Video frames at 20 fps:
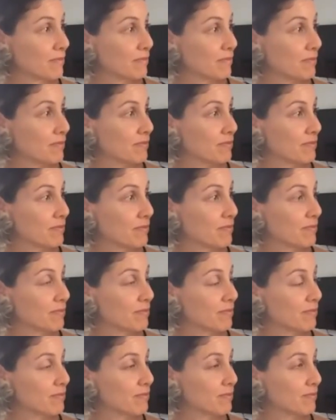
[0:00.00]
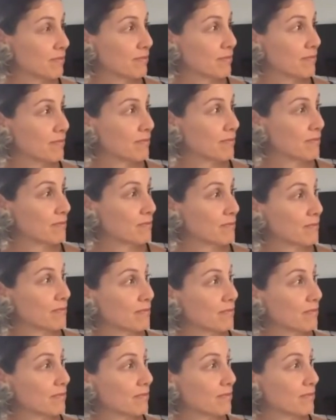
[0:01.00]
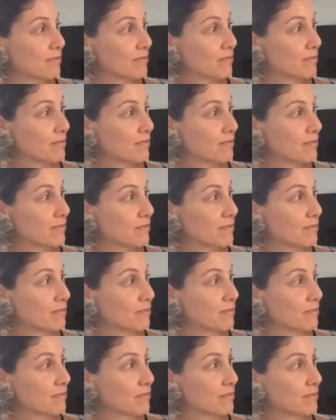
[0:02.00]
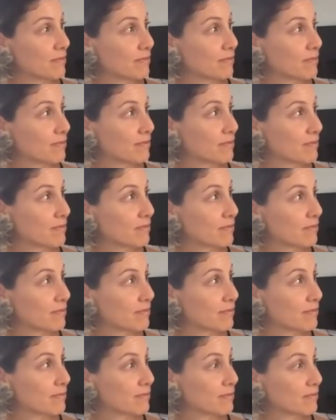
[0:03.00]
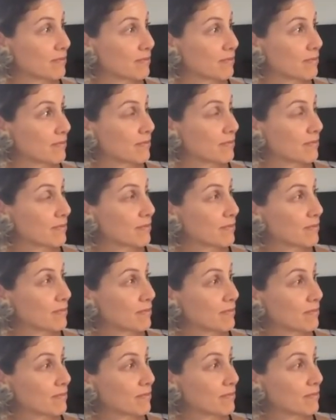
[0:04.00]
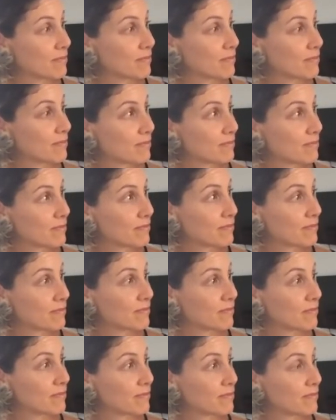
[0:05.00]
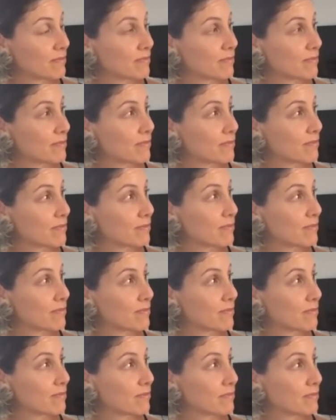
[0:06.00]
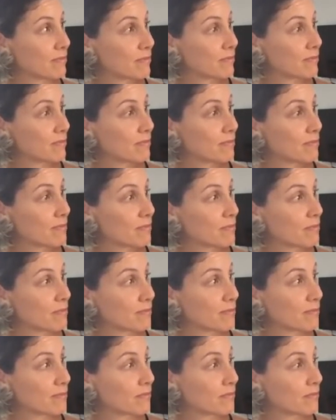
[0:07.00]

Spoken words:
This person isn't speaking.